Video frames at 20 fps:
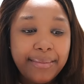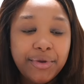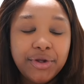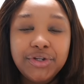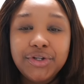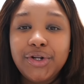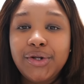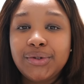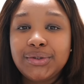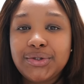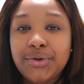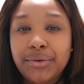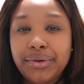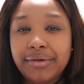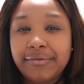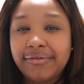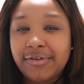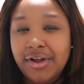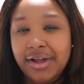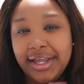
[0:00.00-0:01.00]
going to close out
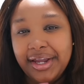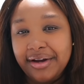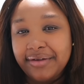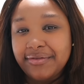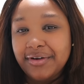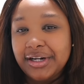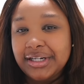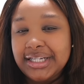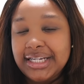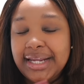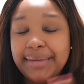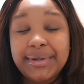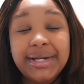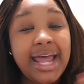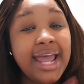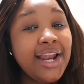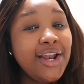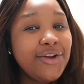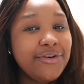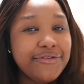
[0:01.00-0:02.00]
the vlog here for today, but
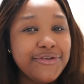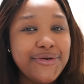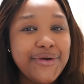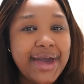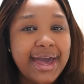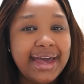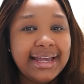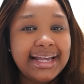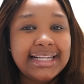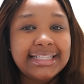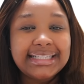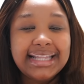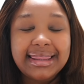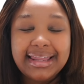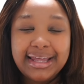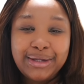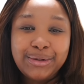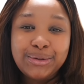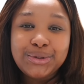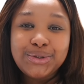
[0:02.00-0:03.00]
I love you guys.
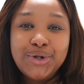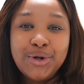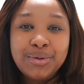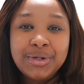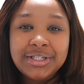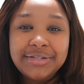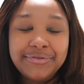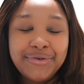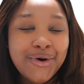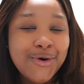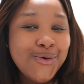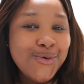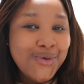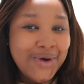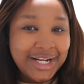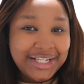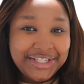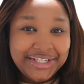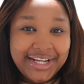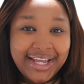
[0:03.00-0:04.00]
Thank you so much for
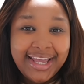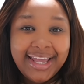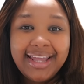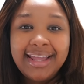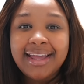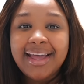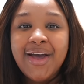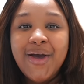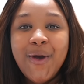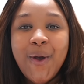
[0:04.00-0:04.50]
watching.